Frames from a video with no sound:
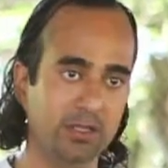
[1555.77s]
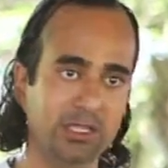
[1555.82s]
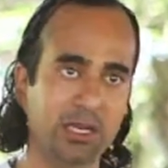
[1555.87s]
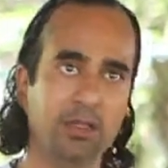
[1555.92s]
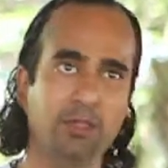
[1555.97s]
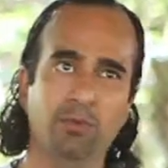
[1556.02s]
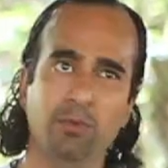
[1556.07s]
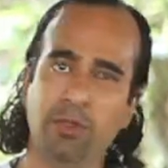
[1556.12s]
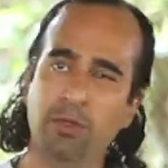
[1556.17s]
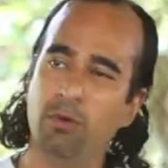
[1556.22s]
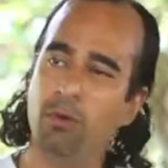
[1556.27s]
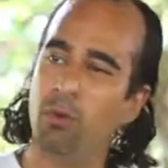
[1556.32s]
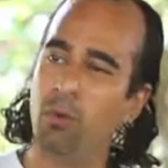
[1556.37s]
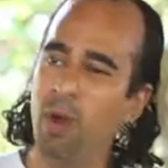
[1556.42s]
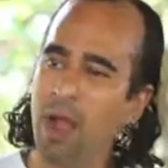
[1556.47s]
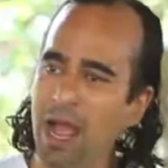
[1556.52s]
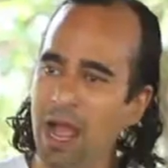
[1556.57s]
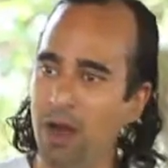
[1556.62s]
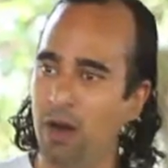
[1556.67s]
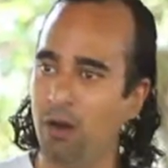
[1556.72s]
So we thought,
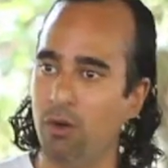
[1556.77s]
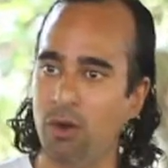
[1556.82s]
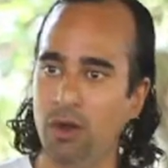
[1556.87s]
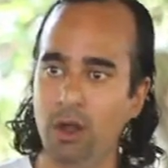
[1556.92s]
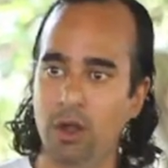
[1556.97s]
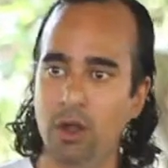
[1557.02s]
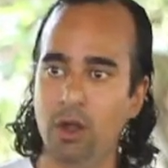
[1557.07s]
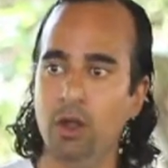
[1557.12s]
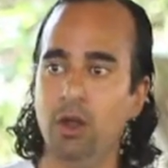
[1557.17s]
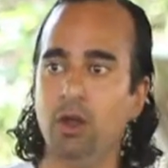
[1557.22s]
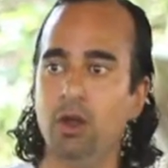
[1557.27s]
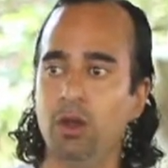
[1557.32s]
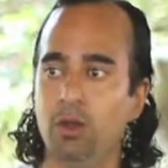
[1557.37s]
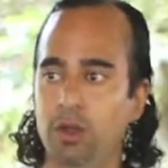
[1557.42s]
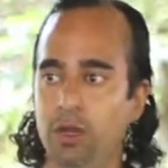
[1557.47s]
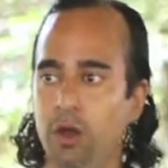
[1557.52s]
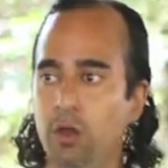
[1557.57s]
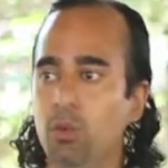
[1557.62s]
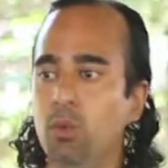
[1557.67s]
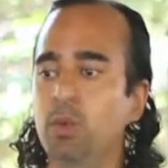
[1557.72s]
wow,
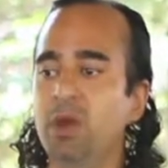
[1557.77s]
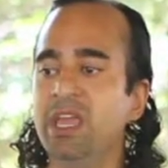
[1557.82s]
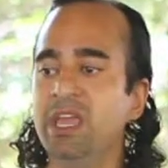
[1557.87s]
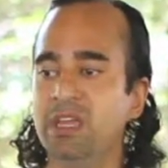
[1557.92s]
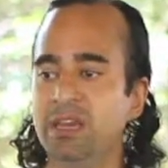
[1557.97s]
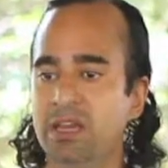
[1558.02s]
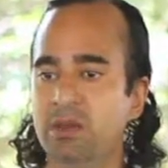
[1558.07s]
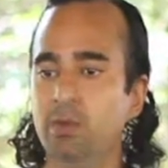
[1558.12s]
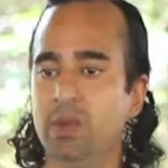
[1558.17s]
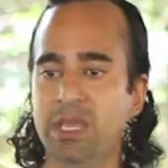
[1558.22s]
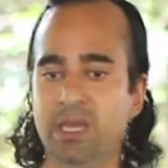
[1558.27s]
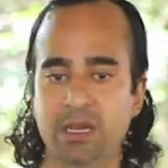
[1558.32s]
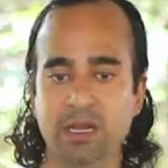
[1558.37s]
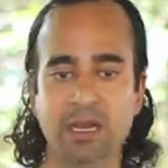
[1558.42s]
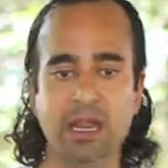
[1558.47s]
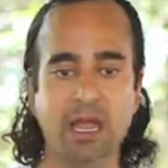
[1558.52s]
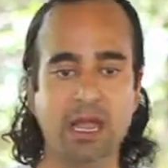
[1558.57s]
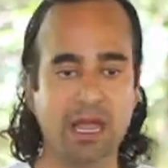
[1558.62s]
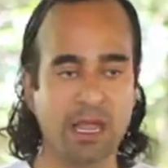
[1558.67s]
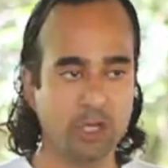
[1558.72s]
you know, we
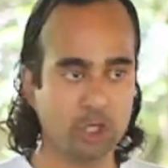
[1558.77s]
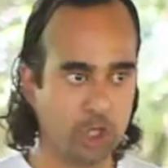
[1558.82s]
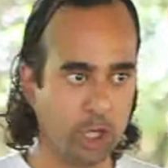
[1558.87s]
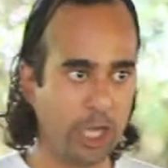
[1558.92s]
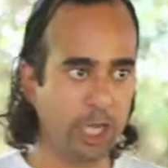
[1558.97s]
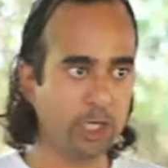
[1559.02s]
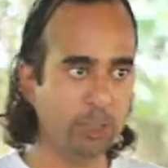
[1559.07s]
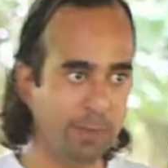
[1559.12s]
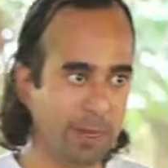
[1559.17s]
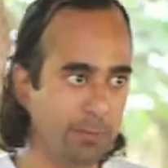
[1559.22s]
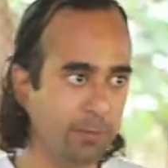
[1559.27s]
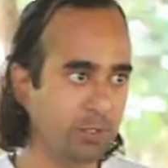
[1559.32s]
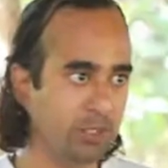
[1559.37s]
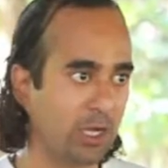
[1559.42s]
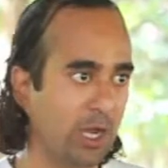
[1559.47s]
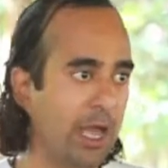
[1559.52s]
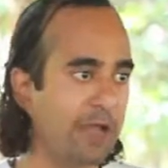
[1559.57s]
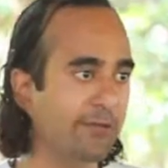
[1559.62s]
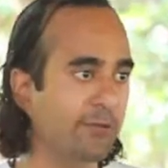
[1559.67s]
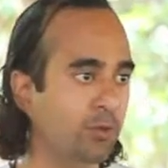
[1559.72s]
can change people's
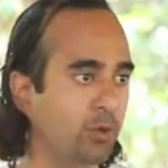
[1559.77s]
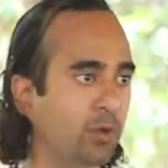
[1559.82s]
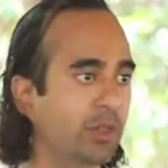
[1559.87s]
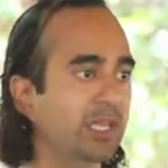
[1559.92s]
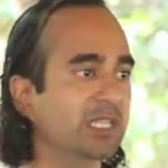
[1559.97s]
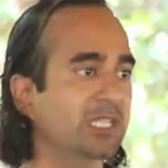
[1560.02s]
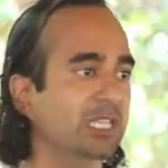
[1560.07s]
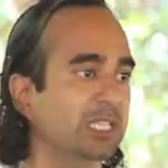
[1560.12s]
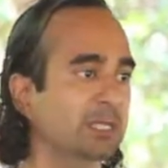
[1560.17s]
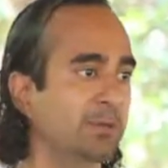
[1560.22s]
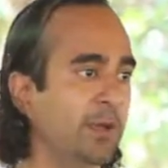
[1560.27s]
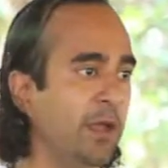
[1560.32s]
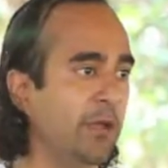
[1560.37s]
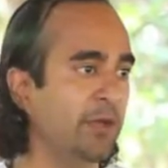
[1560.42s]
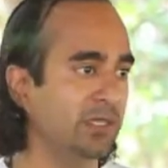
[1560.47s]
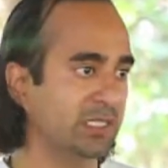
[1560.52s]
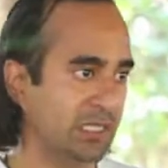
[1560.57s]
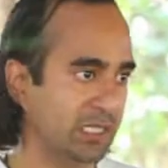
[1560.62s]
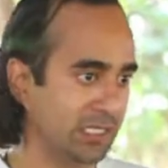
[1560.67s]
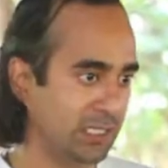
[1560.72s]
lives through these
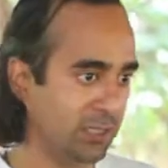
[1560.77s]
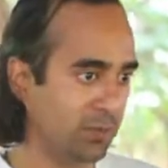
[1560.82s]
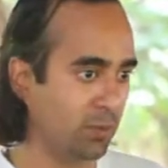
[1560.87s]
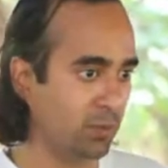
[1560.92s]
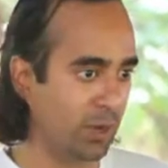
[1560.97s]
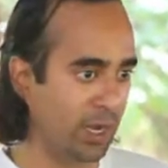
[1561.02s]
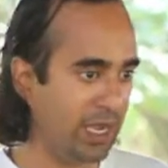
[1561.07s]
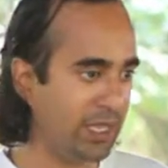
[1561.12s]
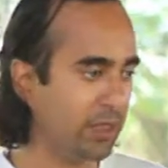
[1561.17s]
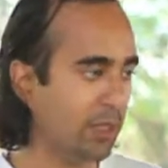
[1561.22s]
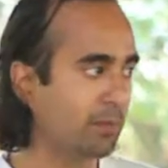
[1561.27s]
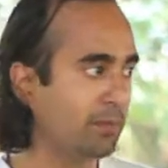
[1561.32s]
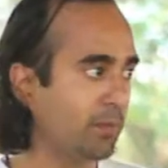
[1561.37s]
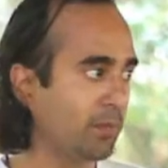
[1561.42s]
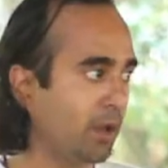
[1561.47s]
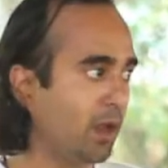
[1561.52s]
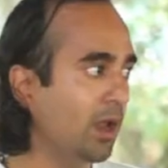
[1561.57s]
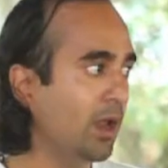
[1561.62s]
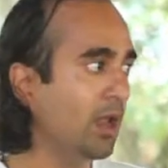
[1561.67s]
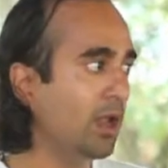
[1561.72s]
experiences. The way that
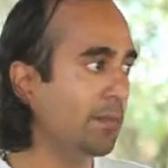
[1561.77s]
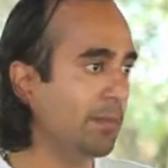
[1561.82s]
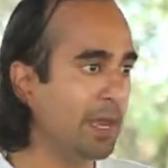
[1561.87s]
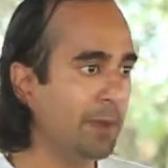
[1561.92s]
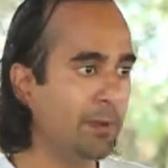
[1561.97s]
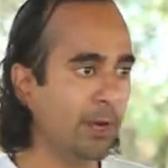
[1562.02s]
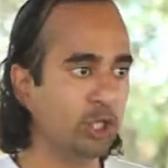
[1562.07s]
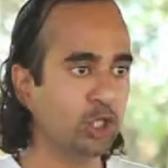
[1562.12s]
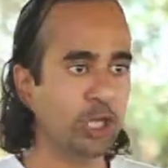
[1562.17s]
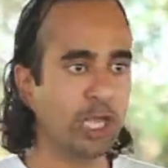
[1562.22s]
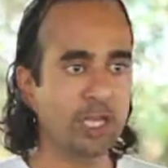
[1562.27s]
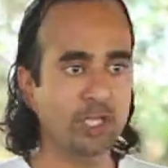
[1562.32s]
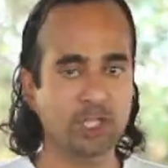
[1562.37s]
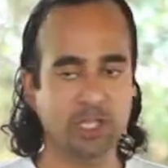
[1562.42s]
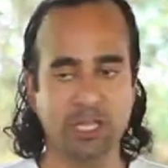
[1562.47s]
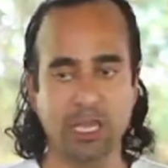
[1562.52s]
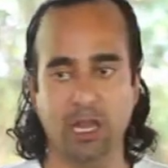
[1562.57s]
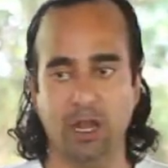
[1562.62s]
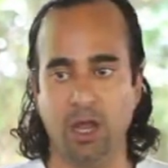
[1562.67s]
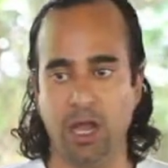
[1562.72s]
people are
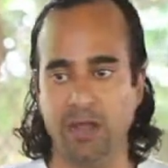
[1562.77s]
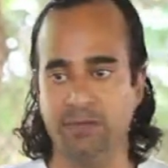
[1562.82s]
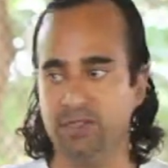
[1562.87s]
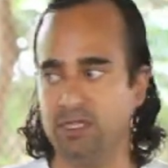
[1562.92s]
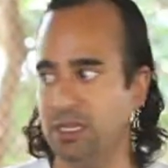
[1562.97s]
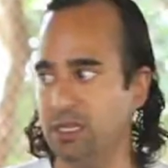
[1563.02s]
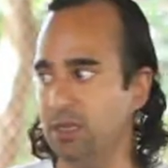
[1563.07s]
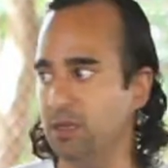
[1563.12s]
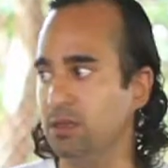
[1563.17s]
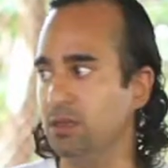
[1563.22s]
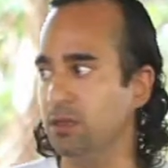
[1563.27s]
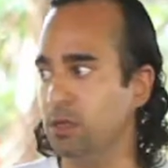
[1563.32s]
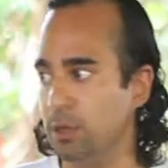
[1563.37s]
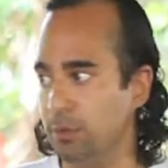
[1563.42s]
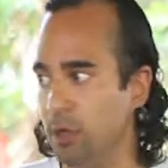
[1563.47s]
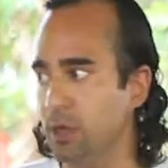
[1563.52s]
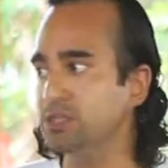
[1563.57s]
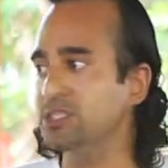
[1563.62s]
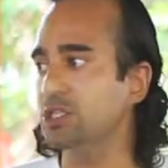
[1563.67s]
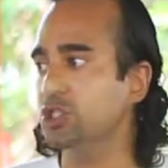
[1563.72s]
changing their lives in
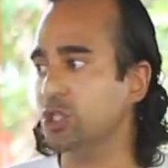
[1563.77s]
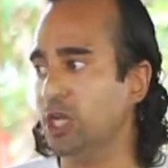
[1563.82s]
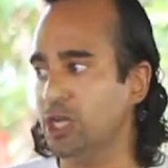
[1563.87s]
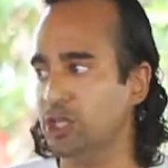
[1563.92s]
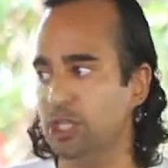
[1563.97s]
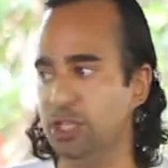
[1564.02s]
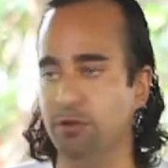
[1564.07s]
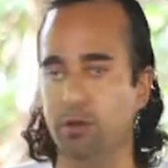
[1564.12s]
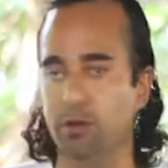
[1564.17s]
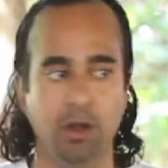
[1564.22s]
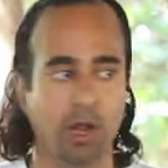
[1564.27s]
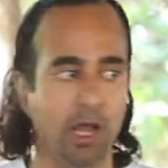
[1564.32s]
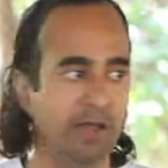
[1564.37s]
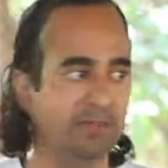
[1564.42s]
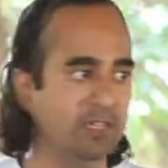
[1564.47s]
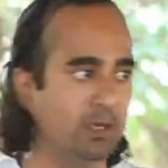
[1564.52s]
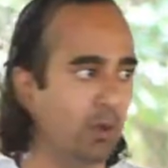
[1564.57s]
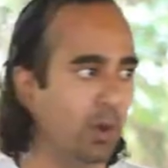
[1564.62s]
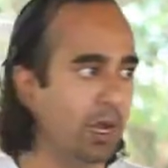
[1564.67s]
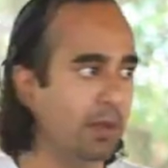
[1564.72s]
community, changing
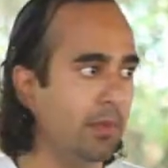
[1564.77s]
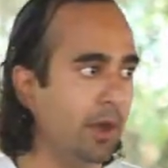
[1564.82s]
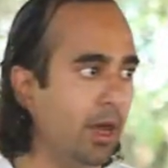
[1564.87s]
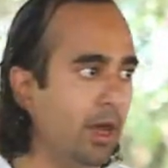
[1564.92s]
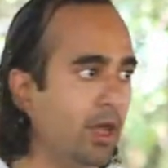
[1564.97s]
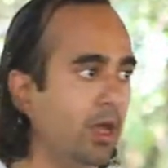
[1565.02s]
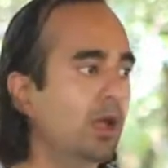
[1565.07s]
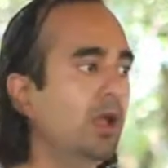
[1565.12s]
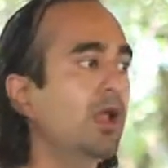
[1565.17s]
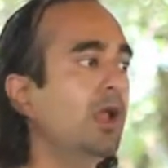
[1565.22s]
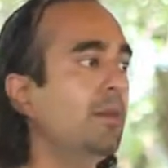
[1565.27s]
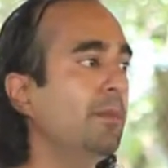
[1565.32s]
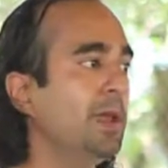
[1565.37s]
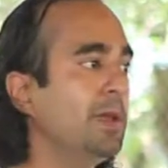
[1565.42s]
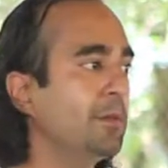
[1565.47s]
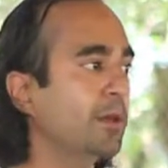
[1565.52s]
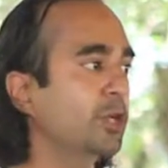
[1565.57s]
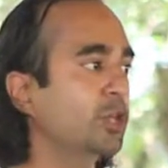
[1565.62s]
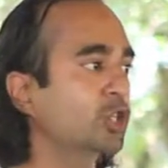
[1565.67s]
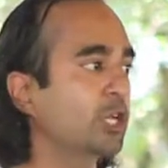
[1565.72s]
lives in Guatemala,
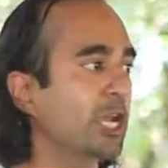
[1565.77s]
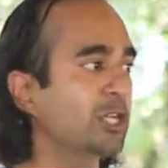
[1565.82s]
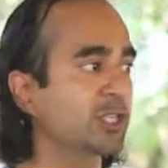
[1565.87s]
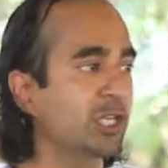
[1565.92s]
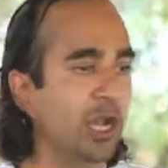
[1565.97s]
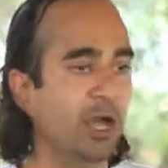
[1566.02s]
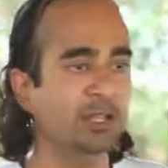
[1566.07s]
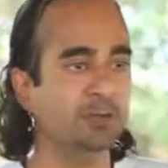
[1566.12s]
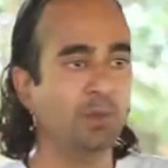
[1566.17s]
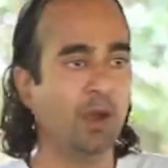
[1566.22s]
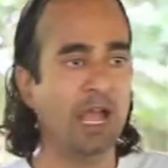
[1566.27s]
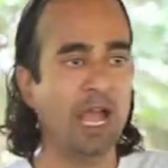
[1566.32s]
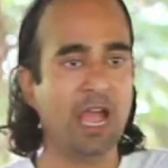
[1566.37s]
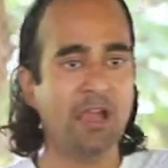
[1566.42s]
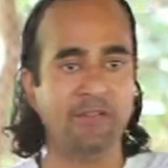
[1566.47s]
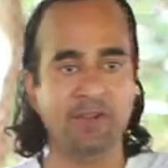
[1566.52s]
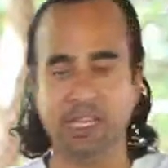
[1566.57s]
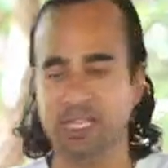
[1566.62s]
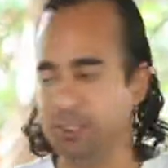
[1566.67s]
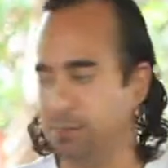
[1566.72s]
people can change their lives by
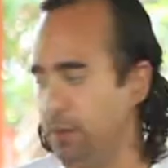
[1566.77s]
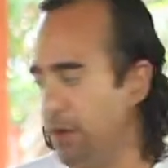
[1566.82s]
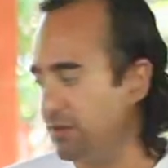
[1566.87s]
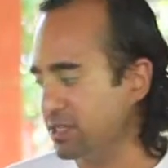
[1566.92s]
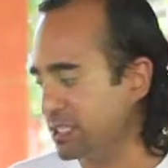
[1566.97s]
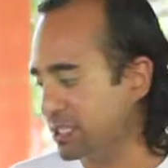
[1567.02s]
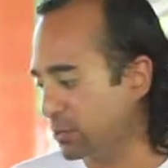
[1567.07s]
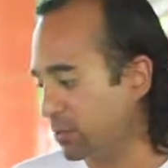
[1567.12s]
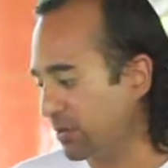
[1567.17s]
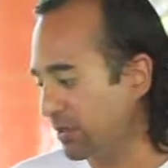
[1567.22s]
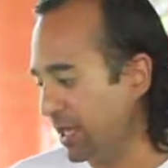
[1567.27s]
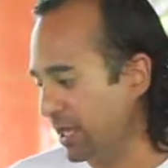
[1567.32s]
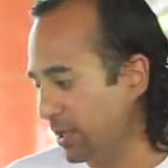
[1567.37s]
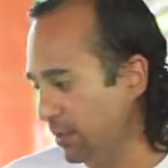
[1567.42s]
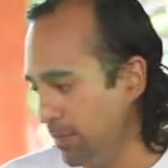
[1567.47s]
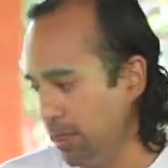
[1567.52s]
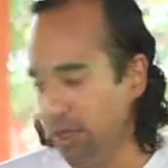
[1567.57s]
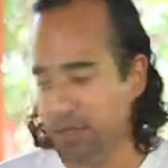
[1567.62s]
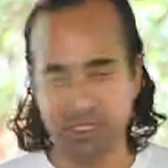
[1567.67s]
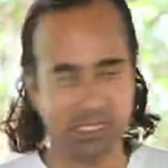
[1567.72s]
having experiences with their
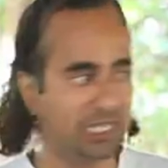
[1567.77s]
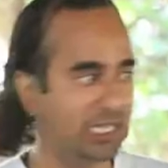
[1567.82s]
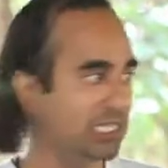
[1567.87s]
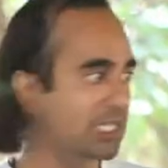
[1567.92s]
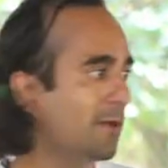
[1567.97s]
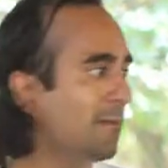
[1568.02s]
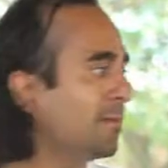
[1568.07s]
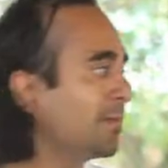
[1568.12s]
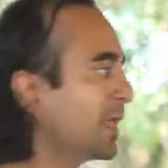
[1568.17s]
communities.